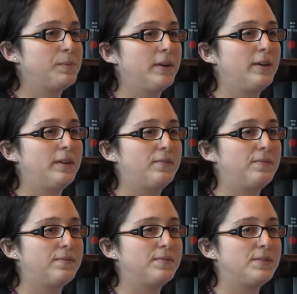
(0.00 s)
but
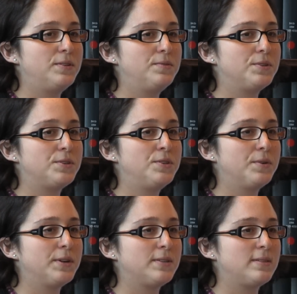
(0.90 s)
if you just
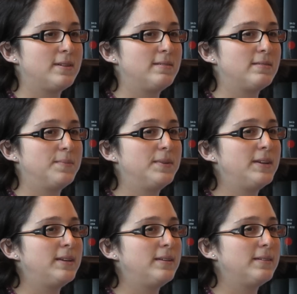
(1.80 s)
notice that
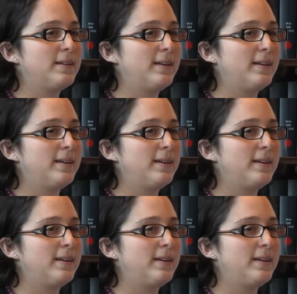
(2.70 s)
somebody